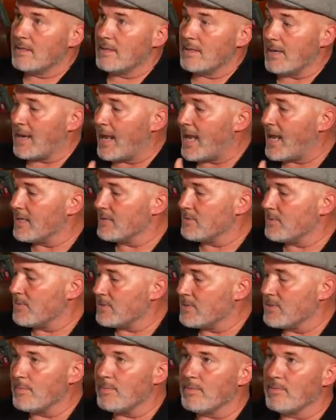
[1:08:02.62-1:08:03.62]
it has been
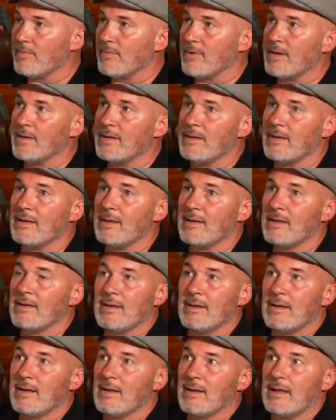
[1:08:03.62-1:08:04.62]
super fun,
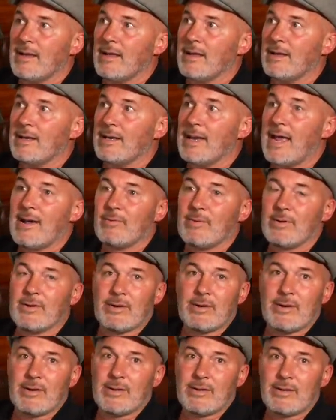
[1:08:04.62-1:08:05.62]
and now
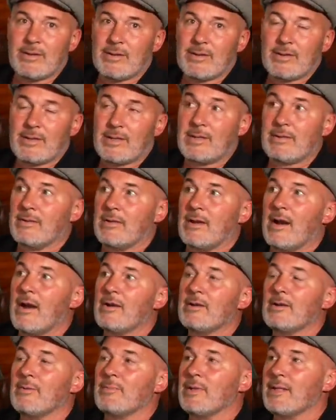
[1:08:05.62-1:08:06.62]
we're,
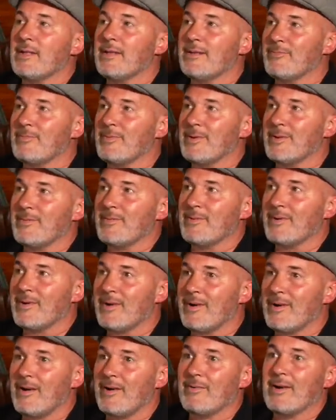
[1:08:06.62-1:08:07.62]
hard to believe, but
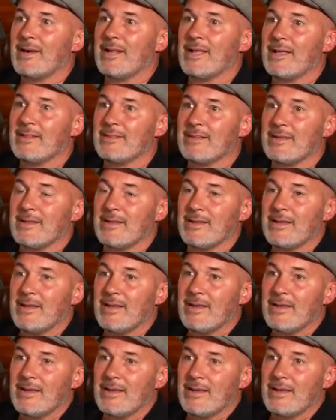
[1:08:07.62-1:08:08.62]
we're already at the
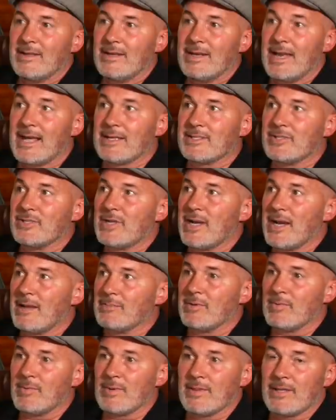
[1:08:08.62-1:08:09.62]
next
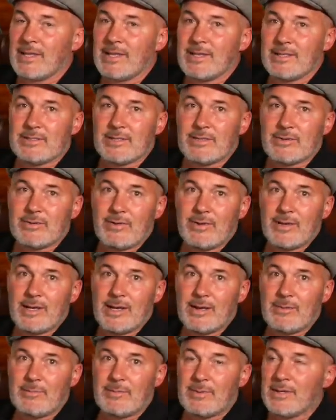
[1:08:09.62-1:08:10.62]
chapter where the kids are growing
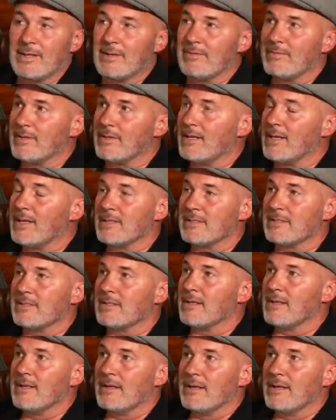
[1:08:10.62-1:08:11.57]
up and leaving the nest.